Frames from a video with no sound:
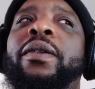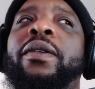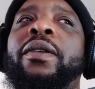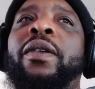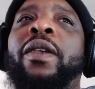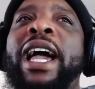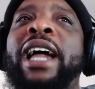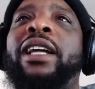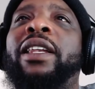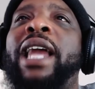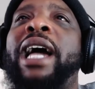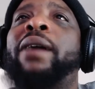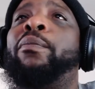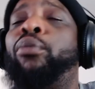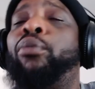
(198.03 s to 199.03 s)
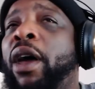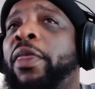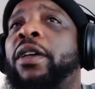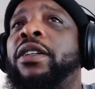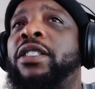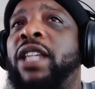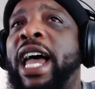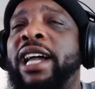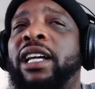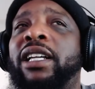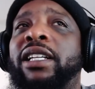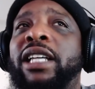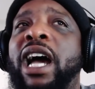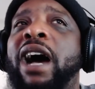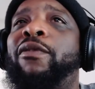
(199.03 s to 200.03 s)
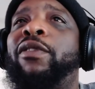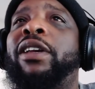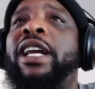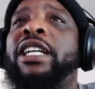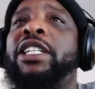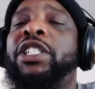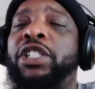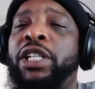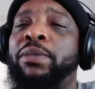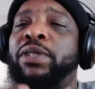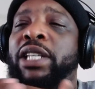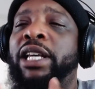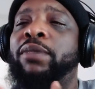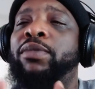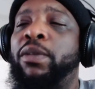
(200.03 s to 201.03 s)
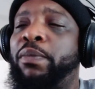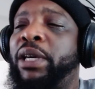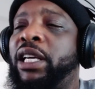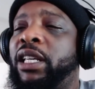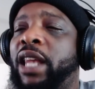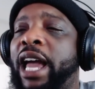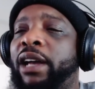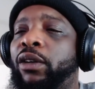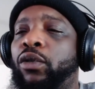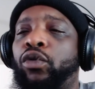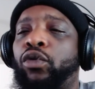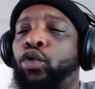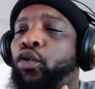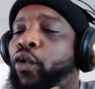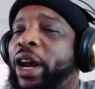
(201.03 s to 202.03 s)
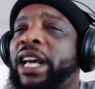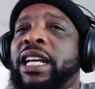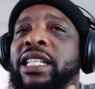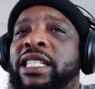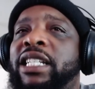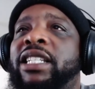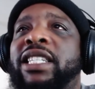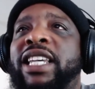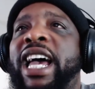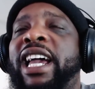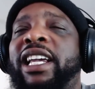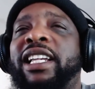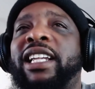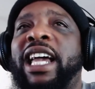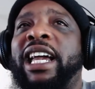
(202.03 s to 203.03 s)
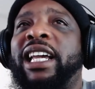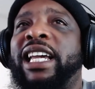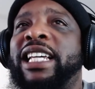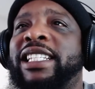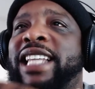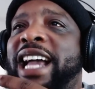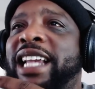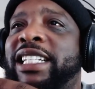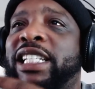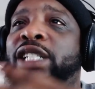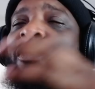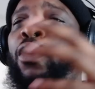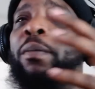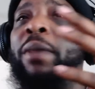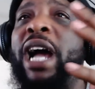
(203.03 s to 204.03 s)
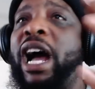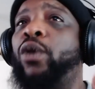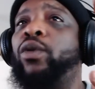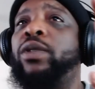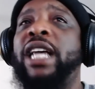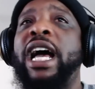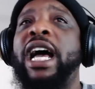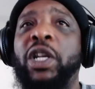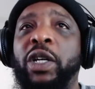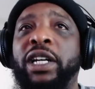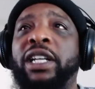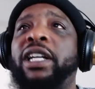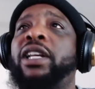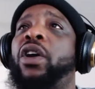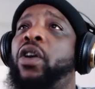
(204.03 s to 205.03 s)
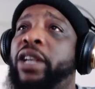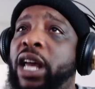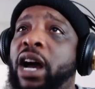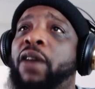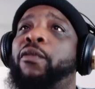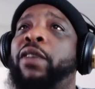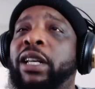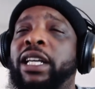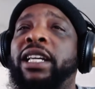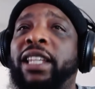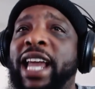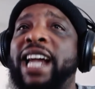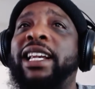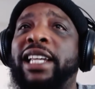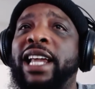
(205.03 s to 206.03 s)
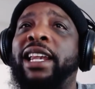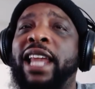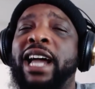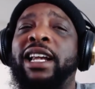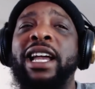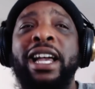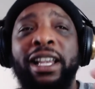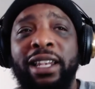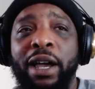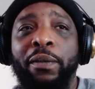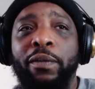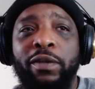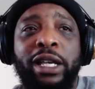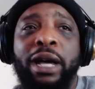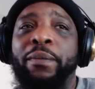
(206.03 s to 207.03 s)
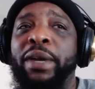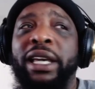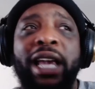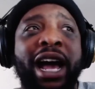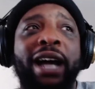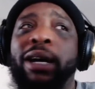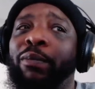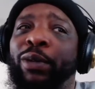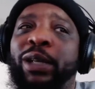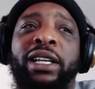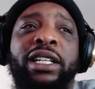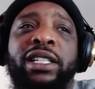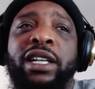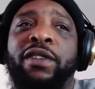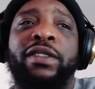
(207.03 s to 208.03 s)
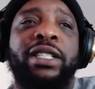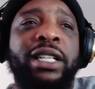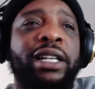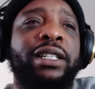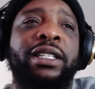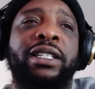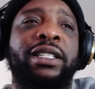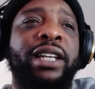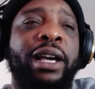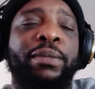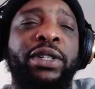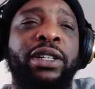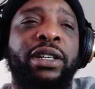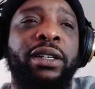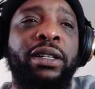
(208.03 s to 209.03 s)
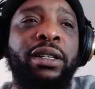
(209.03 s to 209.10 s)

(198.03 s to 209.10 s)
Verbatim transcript: like brothers, like y'all relationship seems to be like crazy tight. Like, is that just from the outside looking in, or y'all really like that? Like y'all I mean y'all complete each other's sentences type shit.